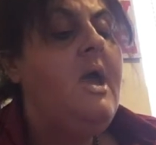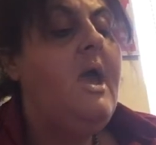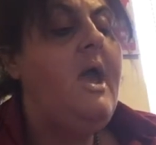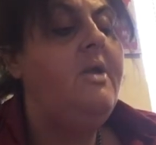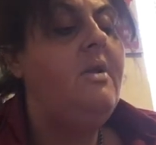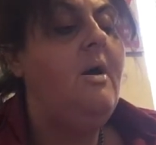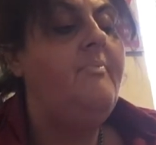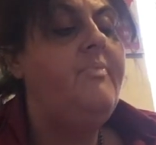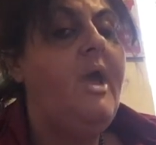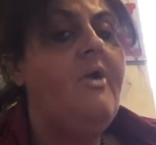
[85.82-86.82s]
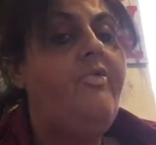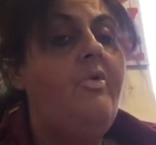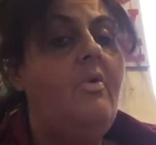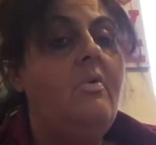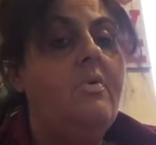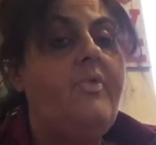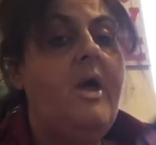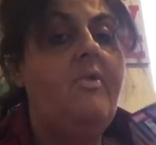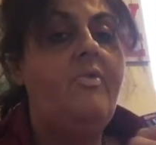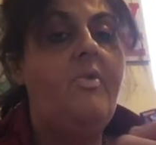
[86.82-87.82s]
And um, yeah, so
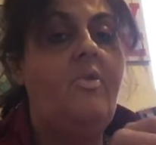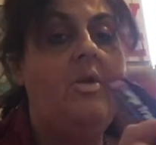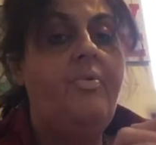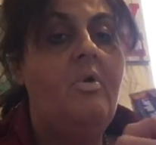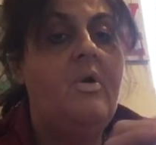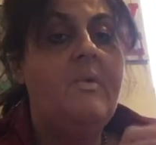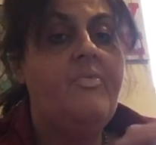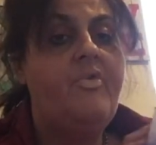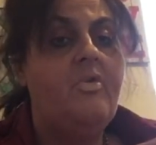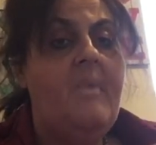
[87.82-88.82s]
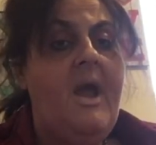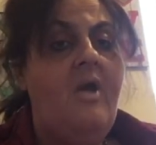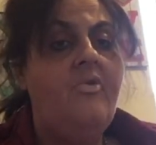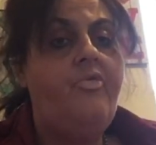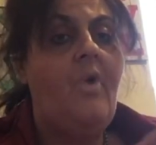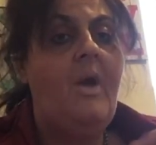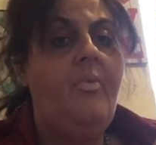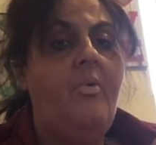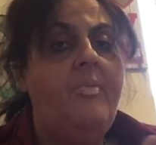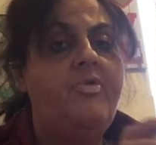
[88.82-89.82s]
that little program's dear to my heart. So I
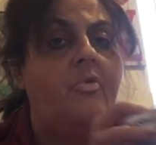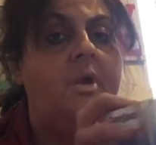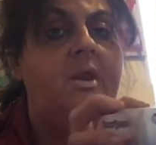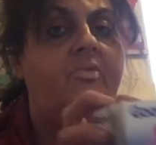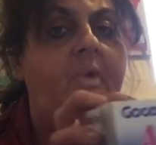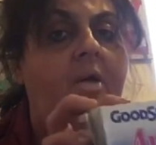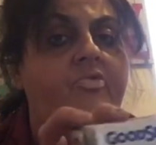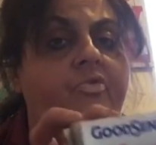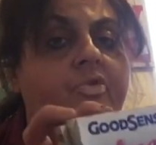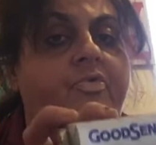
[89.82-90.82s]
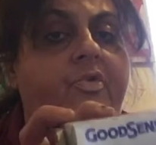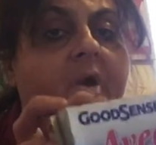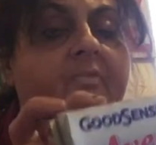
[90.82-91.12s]
will be donating Dollar Tree stuff